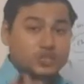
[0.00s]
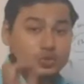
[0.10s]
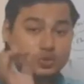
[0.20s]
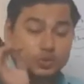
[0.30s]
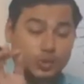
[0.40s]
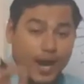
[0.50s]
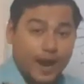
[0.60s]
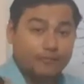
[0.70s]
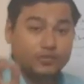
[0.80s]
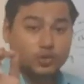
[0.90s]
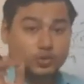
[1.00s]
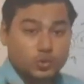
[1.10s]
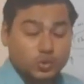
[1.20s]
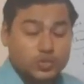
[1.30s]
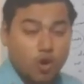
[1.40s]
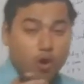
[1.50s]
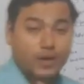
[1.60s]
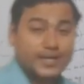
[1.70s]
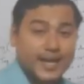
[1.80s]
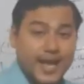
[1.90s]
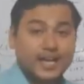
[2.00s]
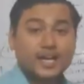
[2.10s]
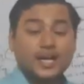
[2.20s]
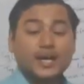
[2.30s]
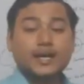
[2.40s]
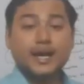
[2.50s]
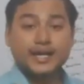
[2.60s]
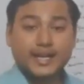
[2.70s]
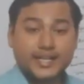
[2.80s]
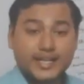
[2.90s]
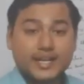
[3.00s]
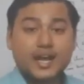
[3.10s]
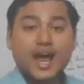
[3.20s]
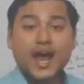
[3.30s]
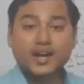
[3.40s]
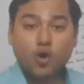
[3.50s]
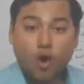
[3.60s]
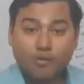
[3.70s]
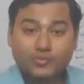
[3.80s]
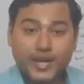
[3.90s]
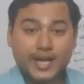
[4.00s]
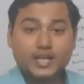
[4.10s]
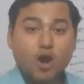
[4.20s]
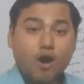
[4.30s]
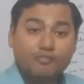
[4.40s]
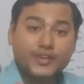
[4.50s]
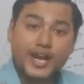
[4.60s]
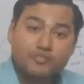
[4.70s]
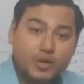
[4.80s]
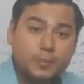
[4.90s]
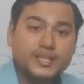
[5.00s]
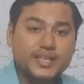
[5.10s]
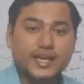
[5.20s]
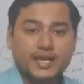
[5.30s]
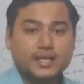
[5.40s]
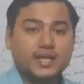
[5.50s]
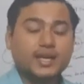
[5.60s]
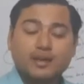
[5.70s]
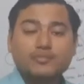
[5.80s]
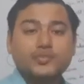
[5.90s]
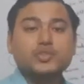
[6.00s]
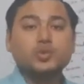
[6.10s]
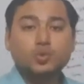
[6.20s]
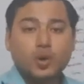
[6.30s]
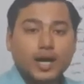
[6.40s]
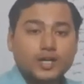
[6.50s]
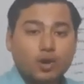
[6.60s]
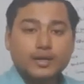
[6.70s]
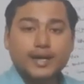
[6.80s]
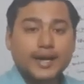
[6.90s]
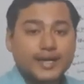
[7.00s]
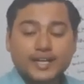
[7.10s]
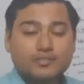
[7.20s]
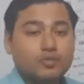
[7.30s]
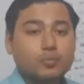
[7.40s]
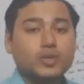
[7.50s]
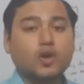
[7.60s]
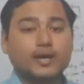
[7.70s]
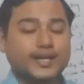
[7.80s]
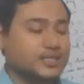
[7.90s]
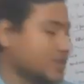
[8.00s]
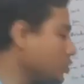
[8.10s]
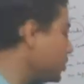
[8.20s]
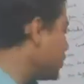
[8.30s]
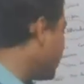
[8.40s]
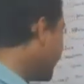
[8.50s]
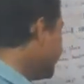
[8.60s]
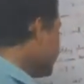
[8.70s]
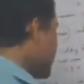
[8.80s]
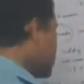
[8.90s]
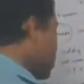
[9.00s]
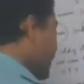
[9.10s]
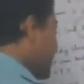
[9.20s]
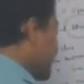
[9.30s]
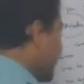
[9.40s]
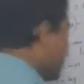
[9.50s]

so you have to use on tag, container, and off tag. Off tag will be there. If you are not writing, it will not execute. Okay, so container